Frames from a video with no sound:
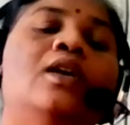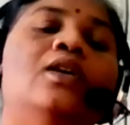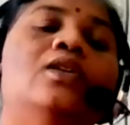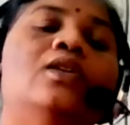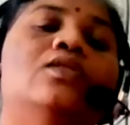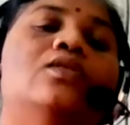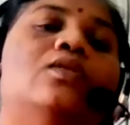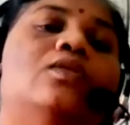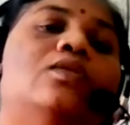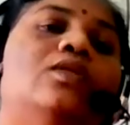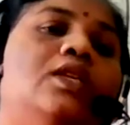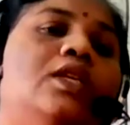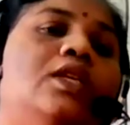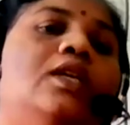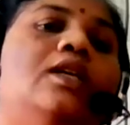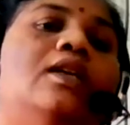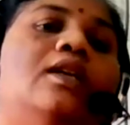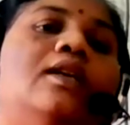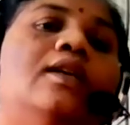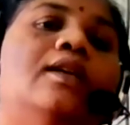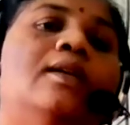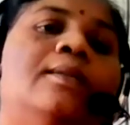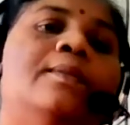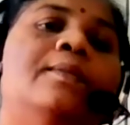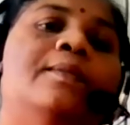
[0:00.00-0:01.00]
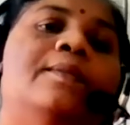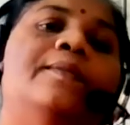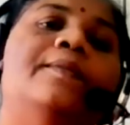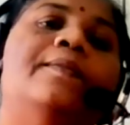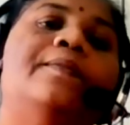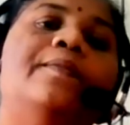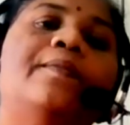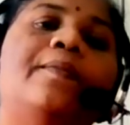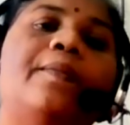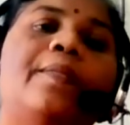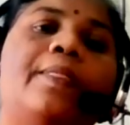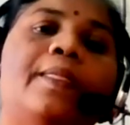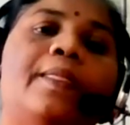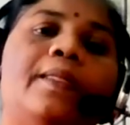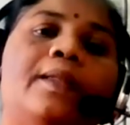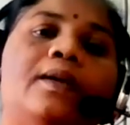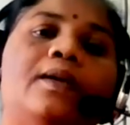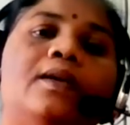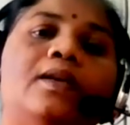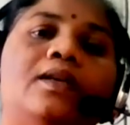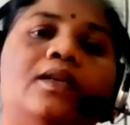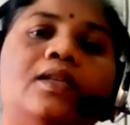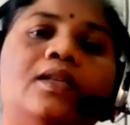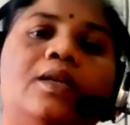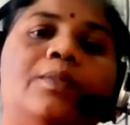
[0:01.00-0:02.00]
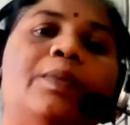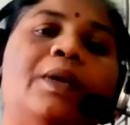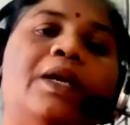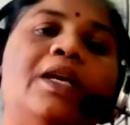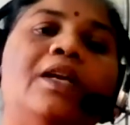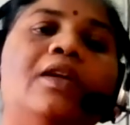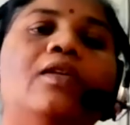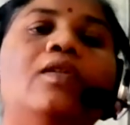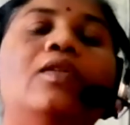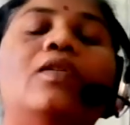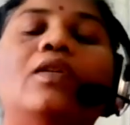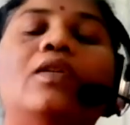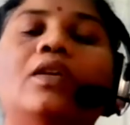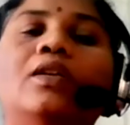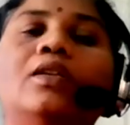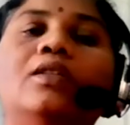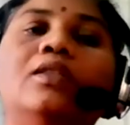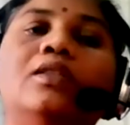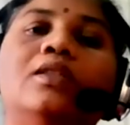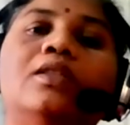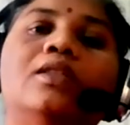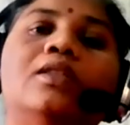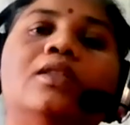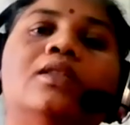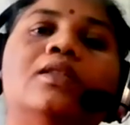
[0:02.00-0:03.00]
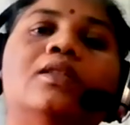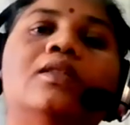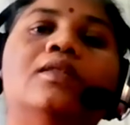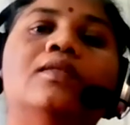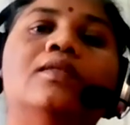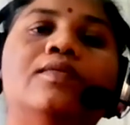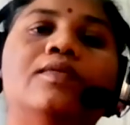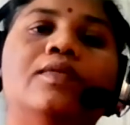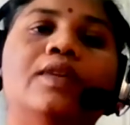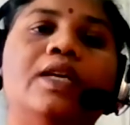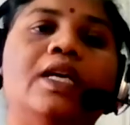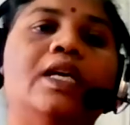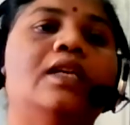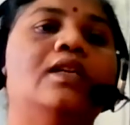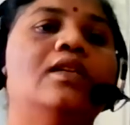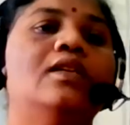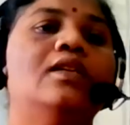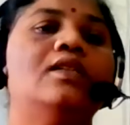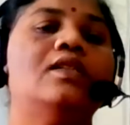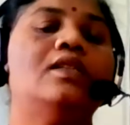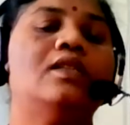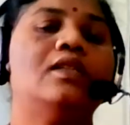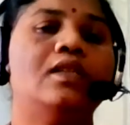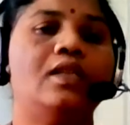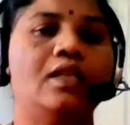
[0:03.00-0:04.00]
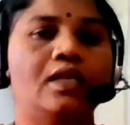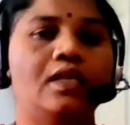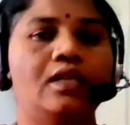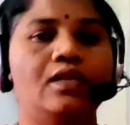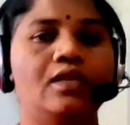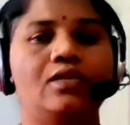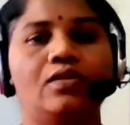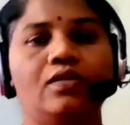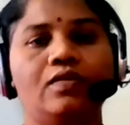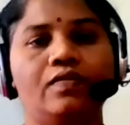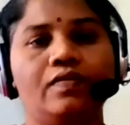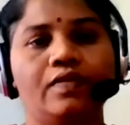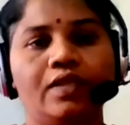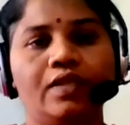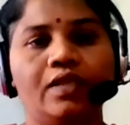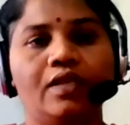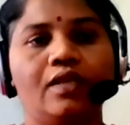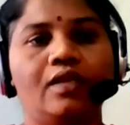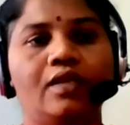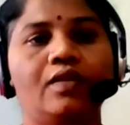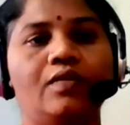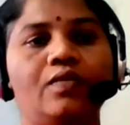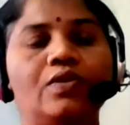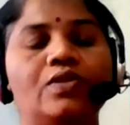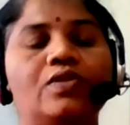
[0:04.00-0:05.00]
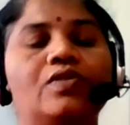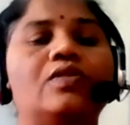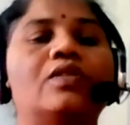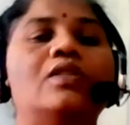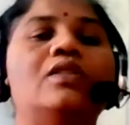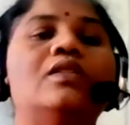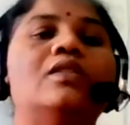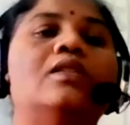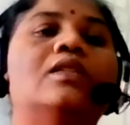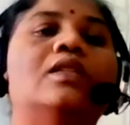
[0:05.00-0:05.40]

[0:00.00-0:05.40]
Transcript: So here, depending on the various needs of the individuals,